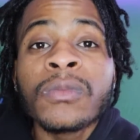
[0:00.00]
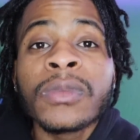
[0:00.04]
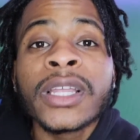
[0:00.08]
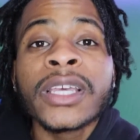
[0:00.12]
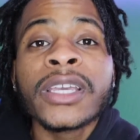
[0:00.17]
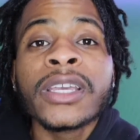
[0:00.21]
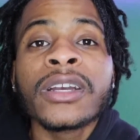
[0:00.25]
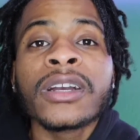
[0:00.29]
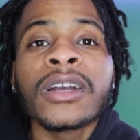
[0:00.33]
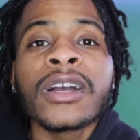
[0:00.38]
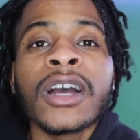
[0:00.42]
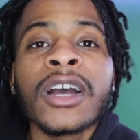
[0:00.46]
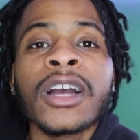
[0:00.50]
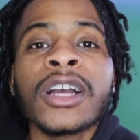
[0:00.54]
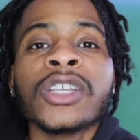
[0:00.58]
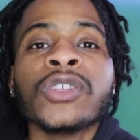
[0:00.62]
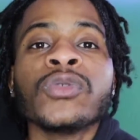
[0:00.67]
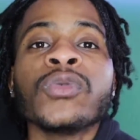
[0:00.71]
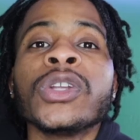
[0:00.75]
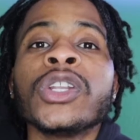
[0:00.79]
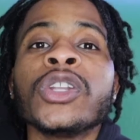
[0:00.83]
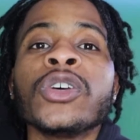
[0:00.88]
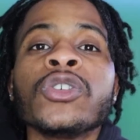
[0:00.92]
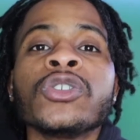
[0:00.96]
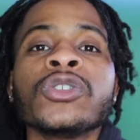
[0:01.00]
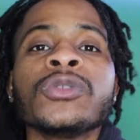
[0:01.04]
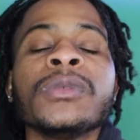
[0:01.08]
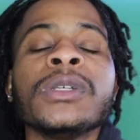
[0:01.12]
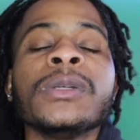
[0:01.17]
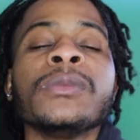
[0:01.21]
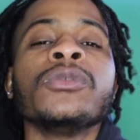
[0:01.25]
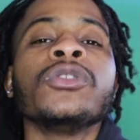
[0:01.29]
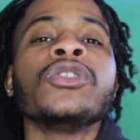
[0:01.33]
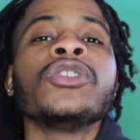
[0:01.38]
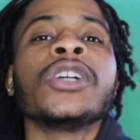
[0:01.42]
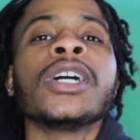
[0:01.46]
your cards when those
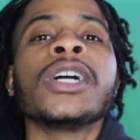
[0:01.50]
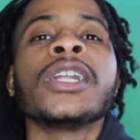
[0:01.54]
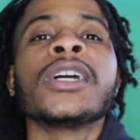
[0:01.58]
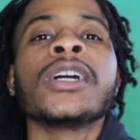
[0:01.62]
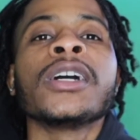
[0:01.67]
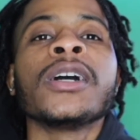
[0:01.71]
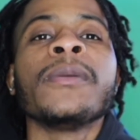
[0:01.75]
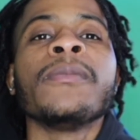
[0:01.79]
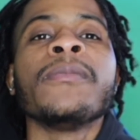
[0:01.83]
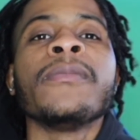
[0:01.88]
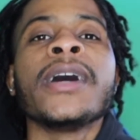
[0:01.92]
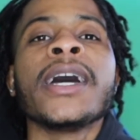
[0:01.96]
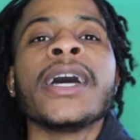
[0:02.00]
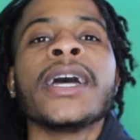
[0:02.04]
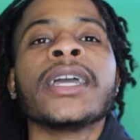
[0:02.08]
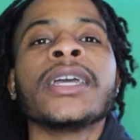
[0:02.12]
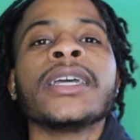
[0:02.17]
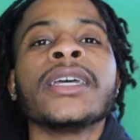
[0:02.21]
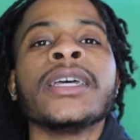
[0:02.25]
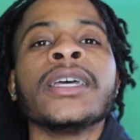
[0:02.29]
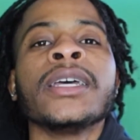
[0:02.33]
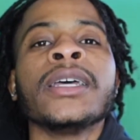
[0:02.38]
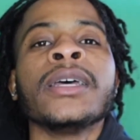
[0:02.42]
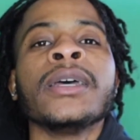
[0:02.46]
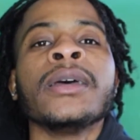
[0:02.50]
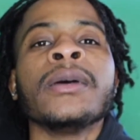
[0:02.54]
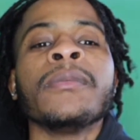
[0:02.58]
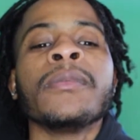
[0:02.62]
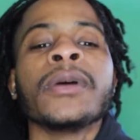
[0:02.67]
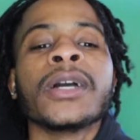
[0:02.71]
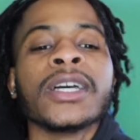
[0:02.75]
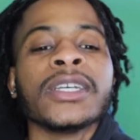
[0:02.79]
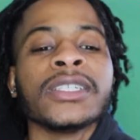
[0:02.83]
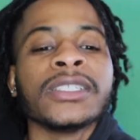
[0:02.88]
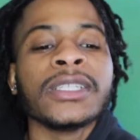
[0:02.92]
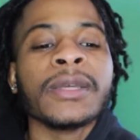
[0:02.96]
people try to come back.
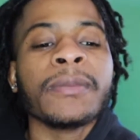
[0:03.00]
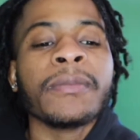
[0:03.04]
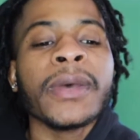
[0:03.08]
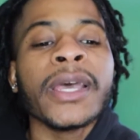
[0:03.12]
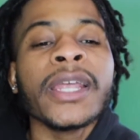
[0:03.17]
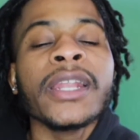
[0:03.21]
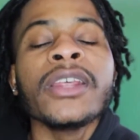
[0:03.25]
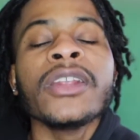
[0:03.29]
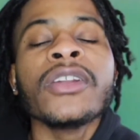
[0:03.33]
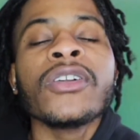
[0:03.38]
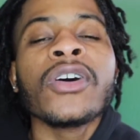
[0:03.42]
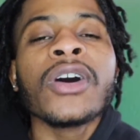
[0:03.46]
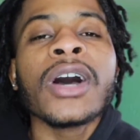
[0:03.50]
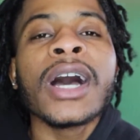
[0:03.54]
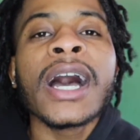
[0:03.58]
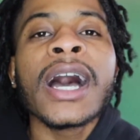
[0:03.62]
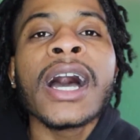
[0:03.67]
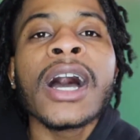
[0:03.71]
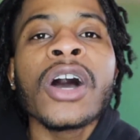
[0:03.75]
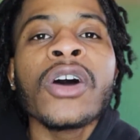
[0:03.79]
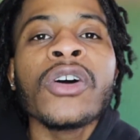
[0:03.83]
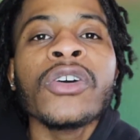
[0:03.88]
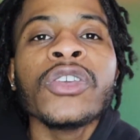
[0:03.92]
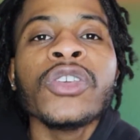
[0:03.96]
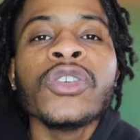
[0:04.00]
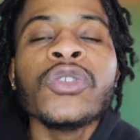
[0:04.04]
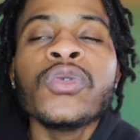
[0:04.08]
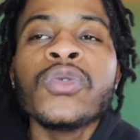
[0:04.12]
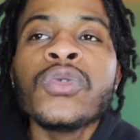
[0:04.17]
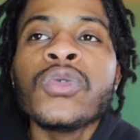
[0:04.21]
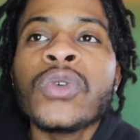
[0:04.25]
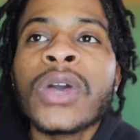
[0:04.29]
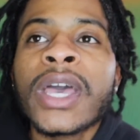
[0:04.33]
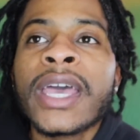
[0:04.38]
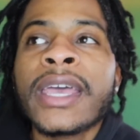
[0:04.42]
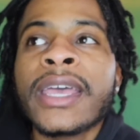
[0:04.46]
Because depending on how
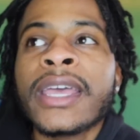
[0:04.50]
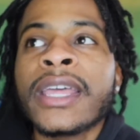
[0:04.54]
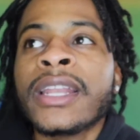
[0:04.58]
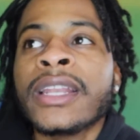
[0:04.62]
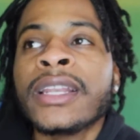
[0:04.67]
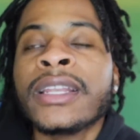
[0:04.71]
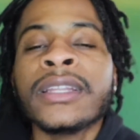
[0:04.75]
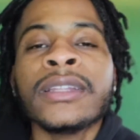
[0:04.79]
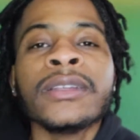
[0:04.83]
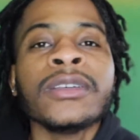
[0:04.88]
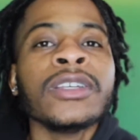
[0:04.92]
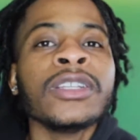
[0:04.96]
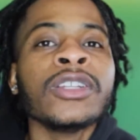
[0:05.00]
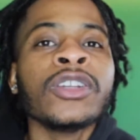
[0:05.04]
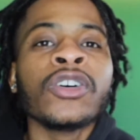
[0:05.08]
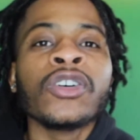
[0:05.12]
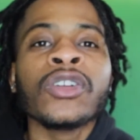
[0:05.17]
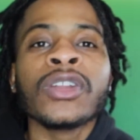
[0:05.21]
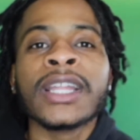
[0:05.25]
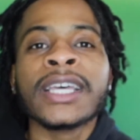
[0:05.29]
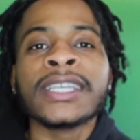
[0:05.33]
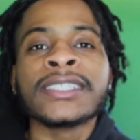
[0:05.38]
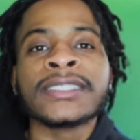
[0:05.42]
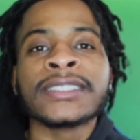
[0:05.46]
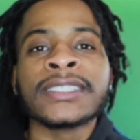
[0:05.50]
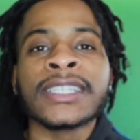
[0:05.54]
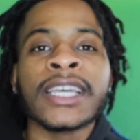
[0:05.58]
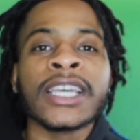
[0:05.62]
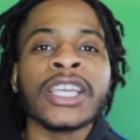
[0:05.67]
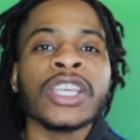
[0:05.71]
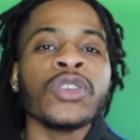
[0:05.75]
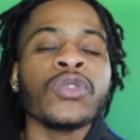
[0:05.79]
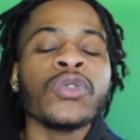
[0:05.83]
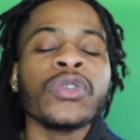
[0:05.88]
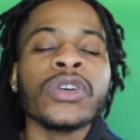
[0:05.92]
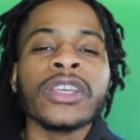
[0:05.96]
you and, you know, let's say
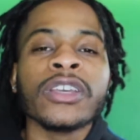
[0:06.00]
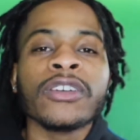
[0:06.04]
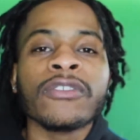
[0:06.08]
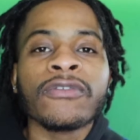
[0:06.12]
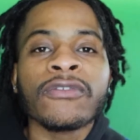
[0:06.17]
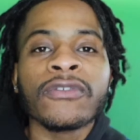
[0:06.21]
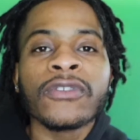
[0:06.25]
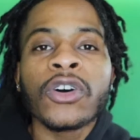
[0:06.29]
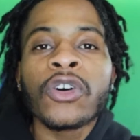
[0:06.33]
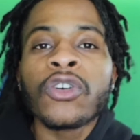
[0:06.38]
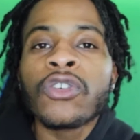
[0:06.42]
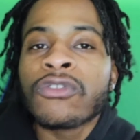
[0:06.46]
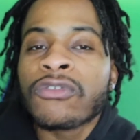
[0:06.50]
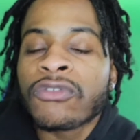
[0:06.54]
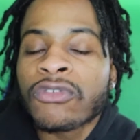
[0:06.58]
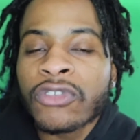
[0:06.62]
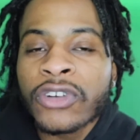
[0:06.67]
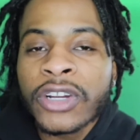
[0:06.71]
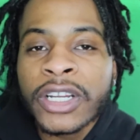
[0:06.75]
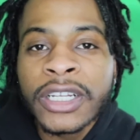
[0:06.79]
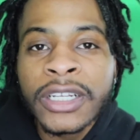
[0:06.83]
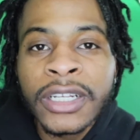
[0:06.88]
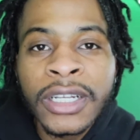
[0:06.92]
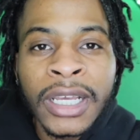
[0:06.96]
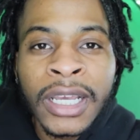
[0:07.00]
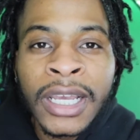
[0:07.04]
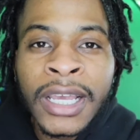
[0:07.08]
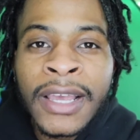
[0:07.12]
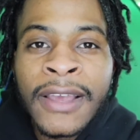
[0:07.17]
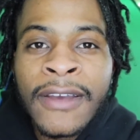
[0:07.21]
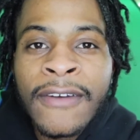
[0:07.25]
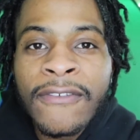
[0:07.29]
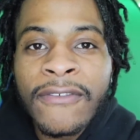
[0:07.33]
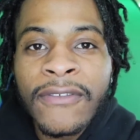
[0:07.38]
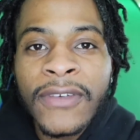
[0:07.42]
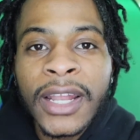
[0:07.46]
you and your old friend
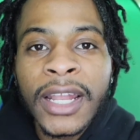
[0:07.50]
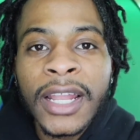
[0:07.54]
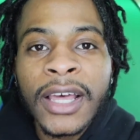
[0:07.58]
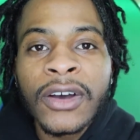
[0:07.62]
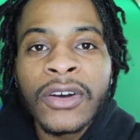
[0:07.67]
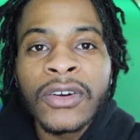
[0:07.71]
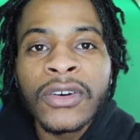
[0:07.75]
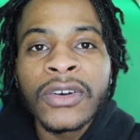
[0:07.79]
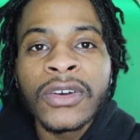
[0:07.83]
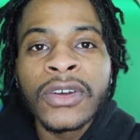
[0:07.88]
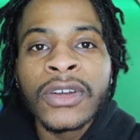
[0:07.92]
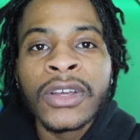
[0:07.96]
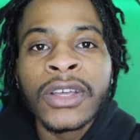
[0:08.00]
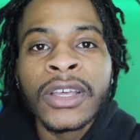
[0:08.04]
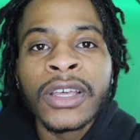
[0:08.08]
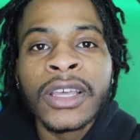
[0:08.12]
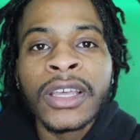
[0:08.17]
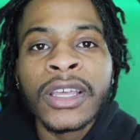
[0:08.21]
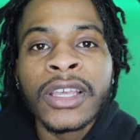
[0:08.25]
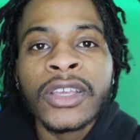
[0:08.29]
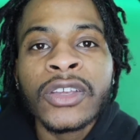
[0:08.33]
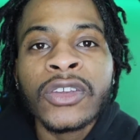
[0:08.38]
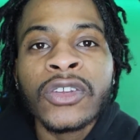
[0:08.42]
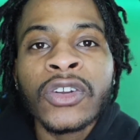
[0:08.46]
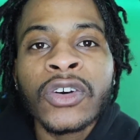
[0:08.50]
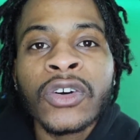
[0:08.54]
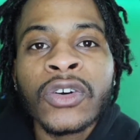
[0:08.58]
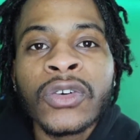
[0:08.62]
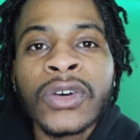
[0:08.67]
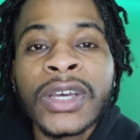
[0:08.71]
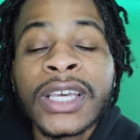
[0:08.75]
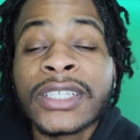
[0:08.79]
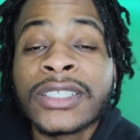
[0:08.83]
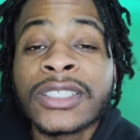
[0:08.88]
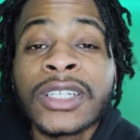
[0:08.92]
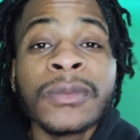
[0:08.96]
fell out, you know,
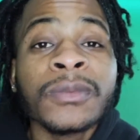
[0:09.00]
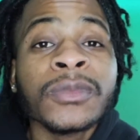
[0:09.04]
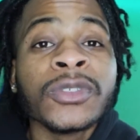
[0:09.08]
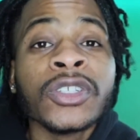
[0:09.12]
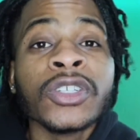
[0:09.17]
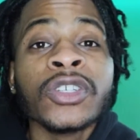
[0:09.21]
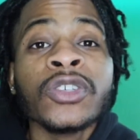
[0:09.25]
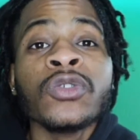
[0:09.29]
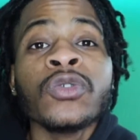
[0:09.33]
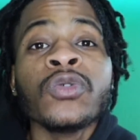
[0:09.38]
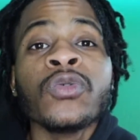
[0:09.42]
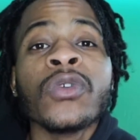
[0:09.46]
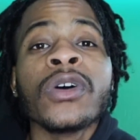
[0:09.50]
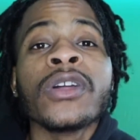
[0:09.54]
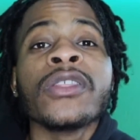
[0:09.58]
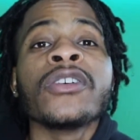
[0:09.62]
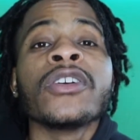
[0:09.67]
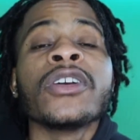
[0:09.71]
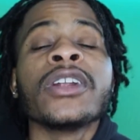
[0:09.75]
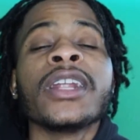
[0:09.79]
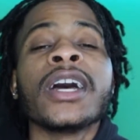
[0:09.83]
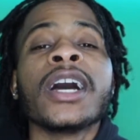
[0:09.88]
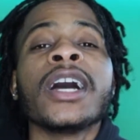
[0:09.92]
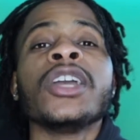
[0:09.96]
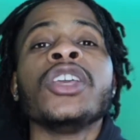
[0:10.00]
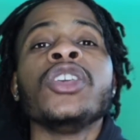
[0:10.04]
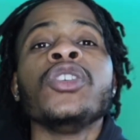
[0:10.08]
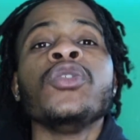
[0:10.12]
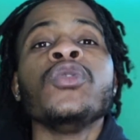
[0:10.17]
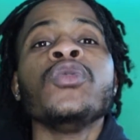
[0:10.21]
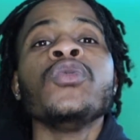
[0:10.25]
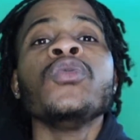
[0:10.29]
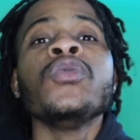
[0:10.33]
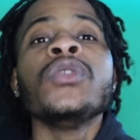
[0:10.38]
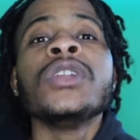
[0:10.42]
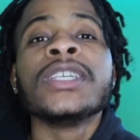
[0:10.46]
it's up to you whether or not
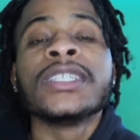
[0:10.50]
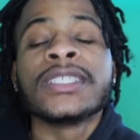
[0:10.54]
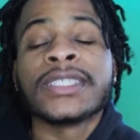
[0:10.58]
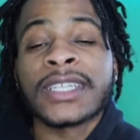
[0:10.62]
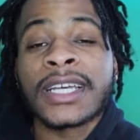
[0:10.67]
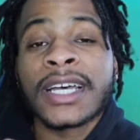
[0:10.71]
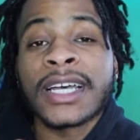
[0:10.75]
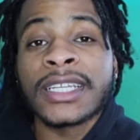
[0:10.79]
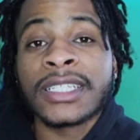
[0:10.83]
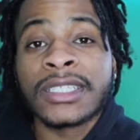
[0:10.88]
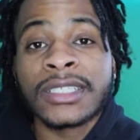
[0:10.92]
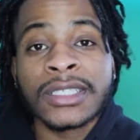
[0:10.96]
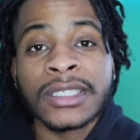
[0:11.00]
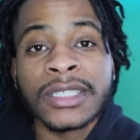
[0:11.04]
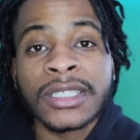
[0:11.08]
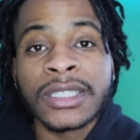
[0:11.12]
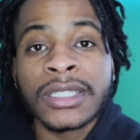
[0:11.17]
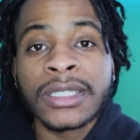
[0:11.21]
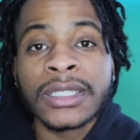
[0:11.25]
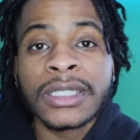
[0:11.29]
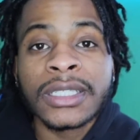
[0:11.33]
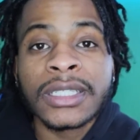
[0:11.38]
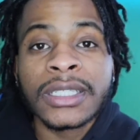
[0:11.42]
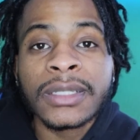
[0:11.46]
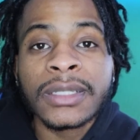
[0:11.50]
you decide to